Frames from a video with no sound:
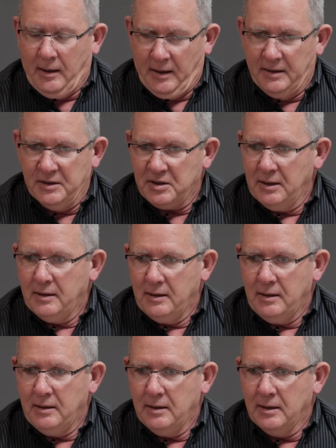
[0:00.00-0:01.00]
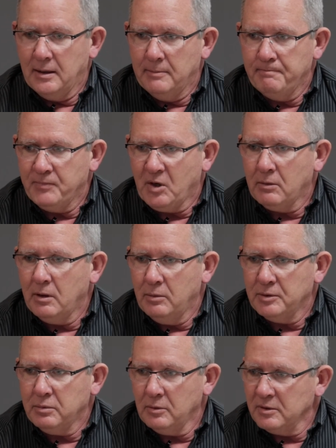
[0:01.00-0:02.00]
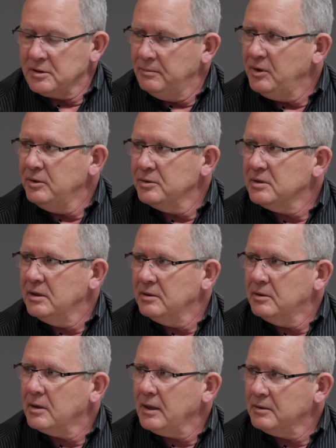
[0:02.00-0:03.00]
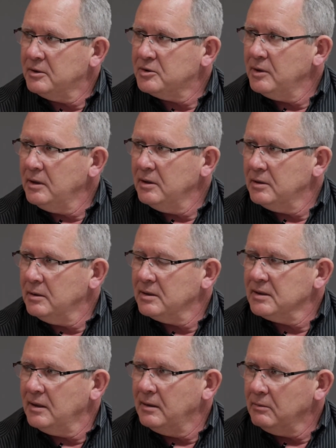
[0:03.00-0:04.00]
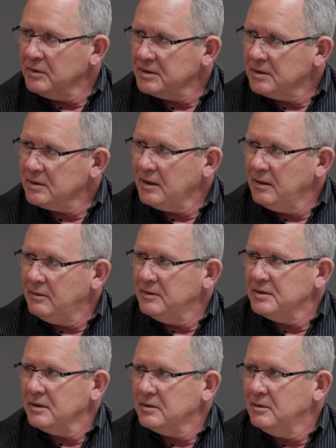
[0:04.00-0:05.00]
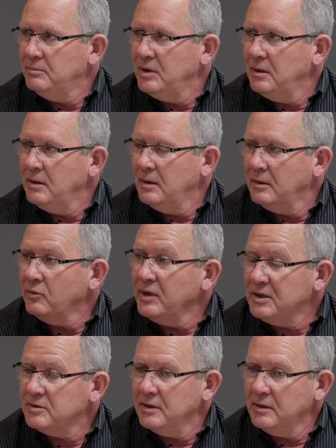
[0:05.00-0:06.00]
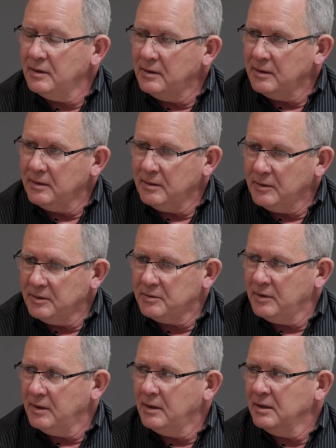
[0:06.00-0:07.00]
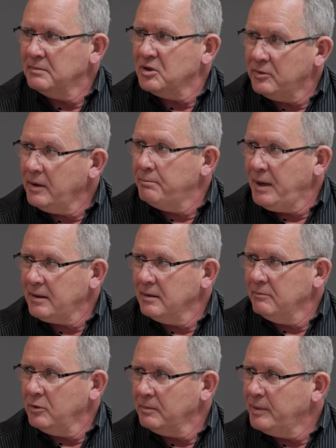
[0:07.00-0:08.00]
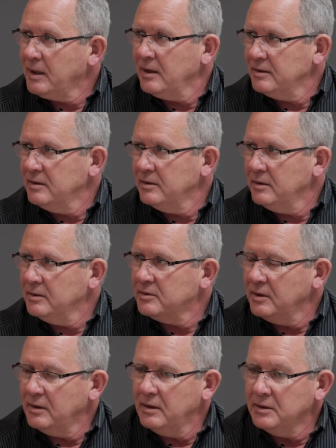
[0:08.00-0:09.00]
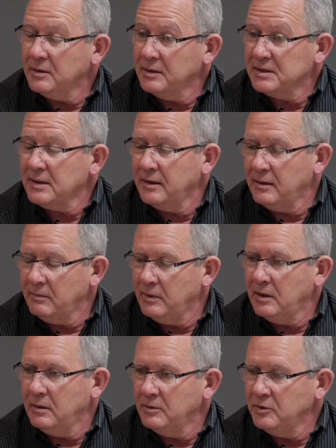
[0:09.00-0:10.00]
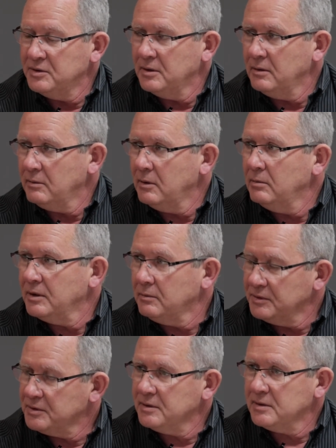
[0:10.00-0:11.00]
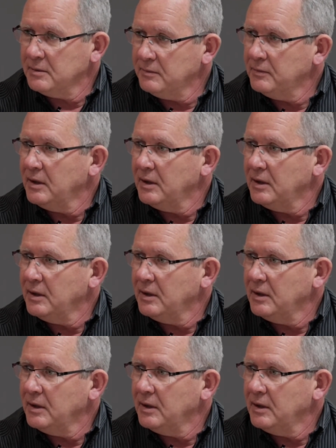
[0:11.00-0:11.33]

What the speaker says: Additionally, the robot will also be used then to cut the tread into the tire. Once the tire has actually been retreaded, the tread pattern will be cut into the tire using the robot, which is a